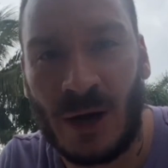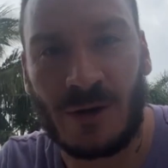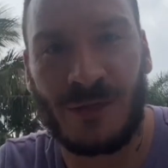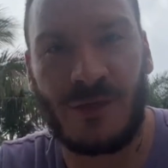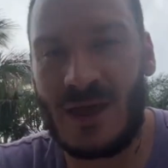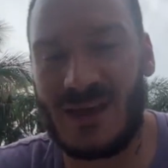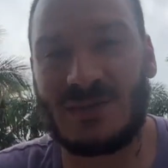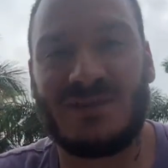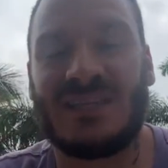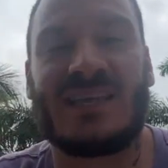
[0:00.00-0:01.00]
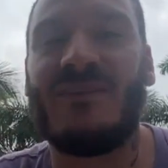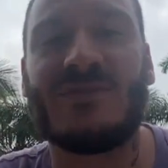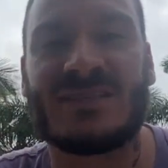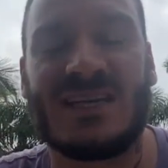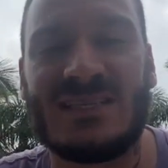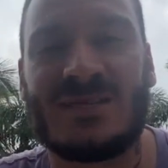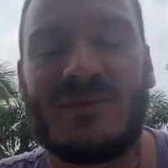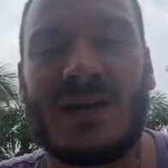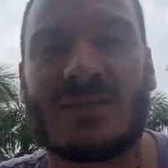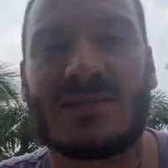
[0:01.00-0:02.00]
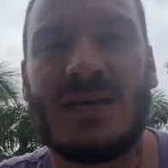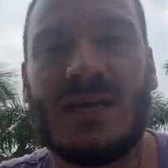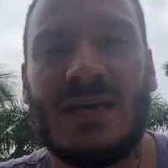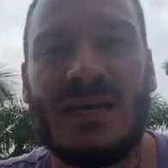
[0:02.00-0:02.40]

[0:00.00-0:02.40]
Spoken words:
birth. That's what the devil says to us.